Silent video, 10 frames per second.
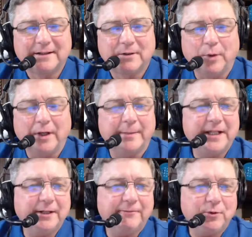Well, I
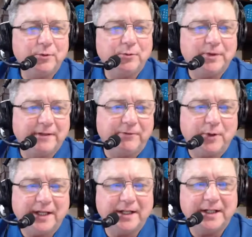mean, if you
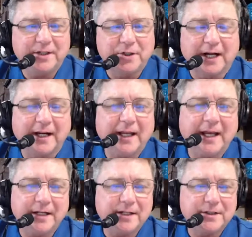had an engine, I
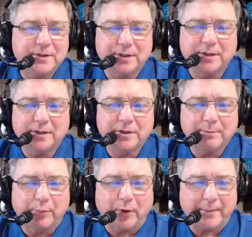had an engine
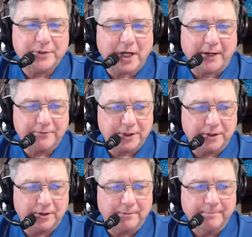prop shaft
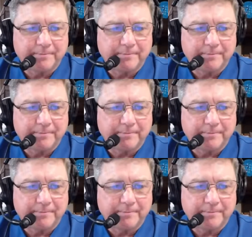shear